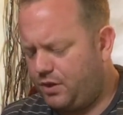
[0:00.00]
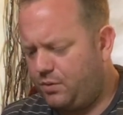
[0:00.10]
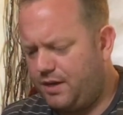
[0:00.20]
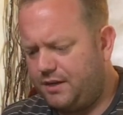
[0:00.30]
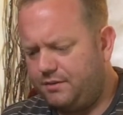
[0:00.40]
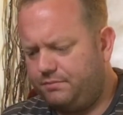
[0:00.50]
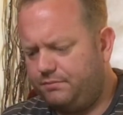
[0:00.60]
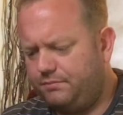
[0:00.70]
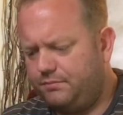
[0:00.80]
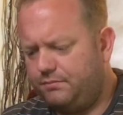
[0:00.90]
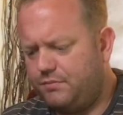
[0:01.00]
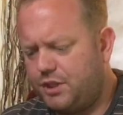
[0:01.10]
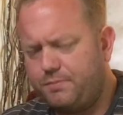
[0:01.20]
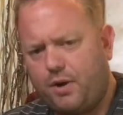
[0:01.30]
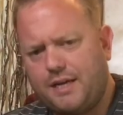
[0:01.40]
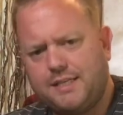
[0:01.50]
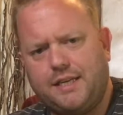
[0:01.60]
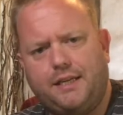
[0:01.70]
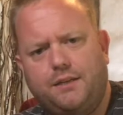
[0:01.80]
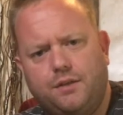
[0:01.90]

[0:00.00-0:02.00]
quite a spicy